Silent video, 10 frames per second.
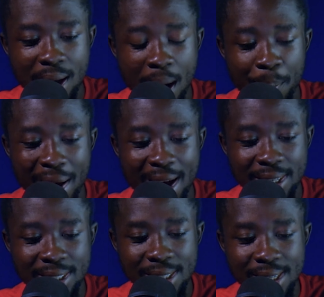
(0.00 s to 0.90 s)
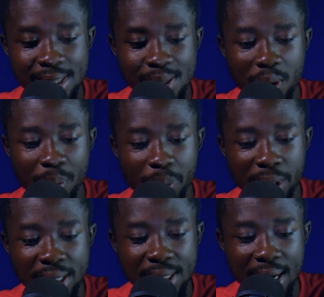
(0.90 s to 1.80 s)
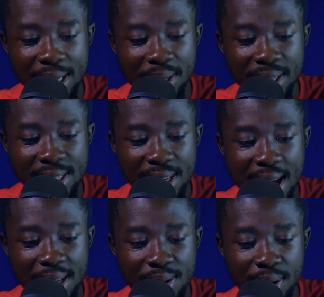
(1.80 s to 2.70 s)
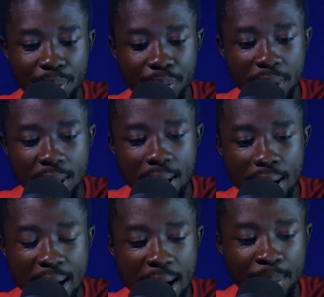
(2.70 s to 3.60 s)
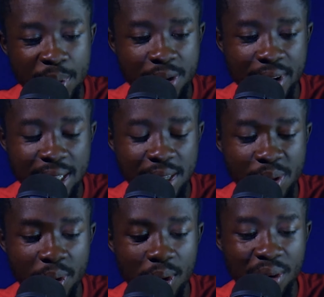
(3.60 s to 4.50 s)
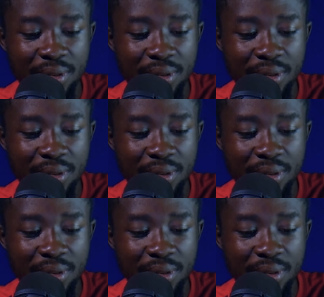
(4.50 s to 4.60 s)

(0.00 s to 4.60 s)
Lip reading: apart. This is complete, and as you can see, there's some scratches all